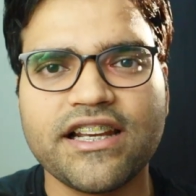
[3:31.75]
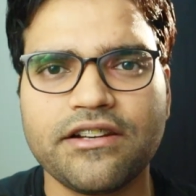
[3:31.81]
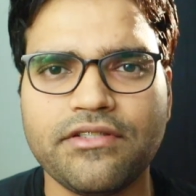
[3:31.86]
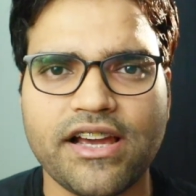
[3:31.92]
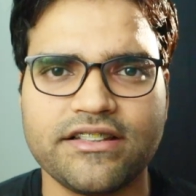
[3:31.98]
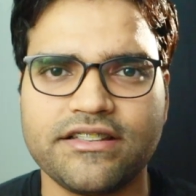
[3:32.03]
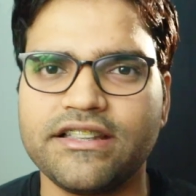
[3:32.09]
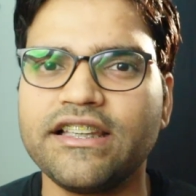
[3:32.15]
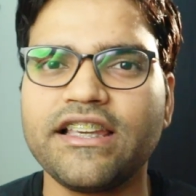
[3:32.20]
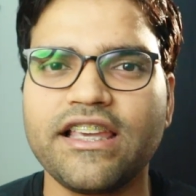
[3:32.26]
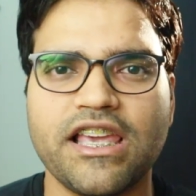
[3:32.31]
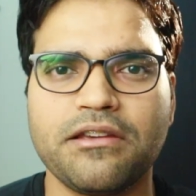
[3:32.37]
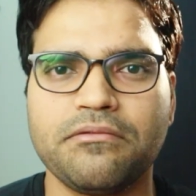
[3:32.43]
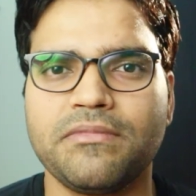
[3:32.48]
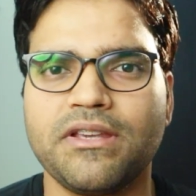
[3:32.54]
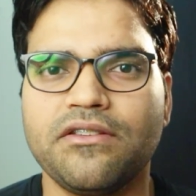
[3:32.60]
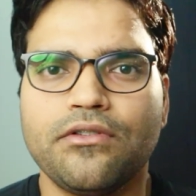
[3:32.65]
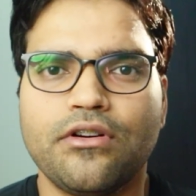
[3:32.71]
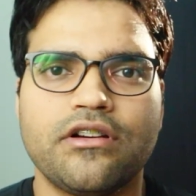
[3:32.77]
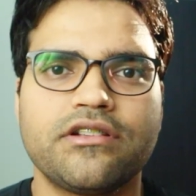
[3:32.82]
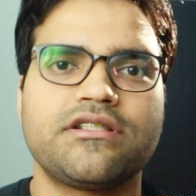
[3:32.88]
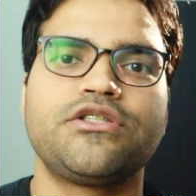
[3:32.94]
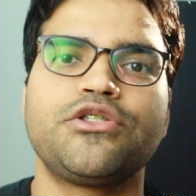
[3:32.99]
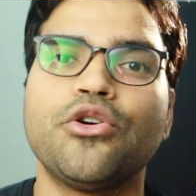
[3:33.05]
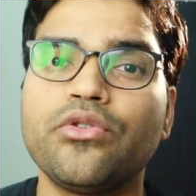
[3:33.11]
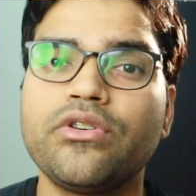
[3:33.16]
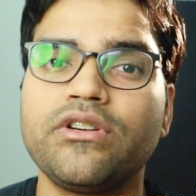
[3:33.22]
advice he gave me was
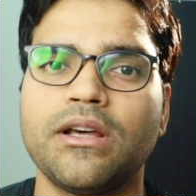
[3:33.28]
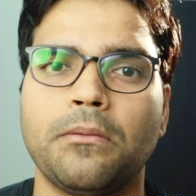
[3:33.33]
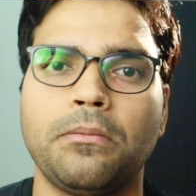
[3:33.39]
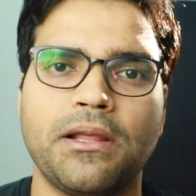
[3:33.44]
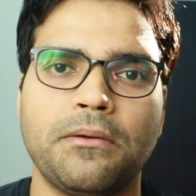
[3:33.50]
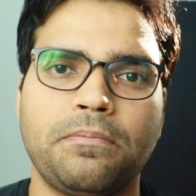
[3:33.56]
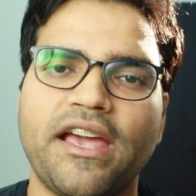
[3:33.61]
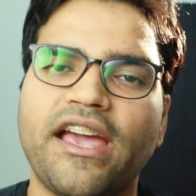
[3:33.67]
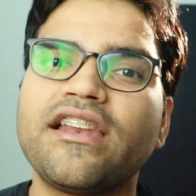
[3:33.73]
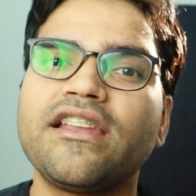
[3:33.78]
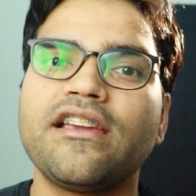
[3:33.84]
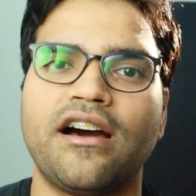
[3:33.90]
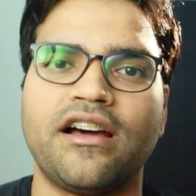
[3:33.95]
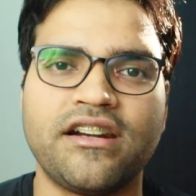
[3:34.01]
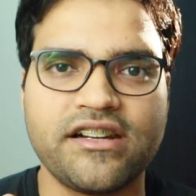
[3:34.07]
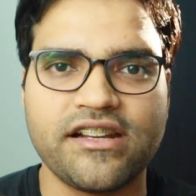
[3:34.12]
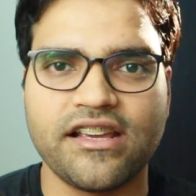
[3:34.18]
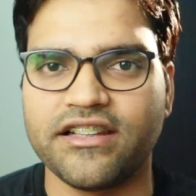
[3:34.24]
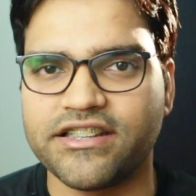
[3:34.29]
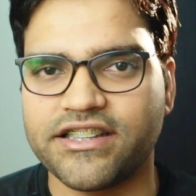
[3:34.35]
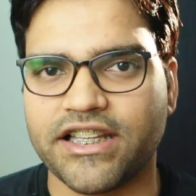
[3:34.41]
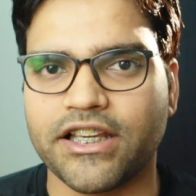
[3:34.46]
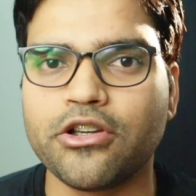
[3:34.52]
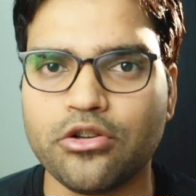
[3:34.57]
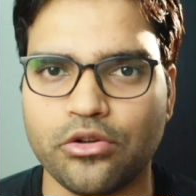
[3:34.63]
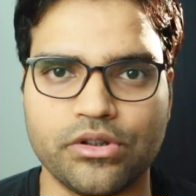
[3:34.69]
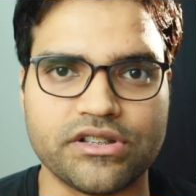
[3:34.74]
don't develop any
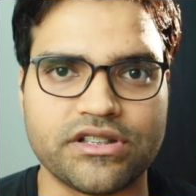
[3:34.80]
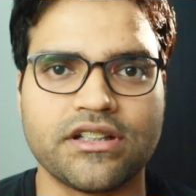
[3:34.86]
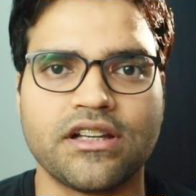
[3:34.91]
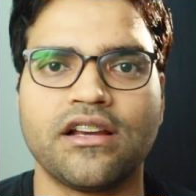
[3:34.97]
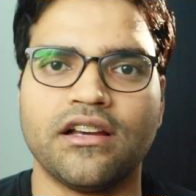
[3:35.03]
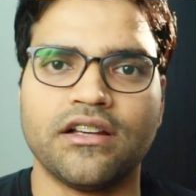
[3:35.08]
unrealistic goals.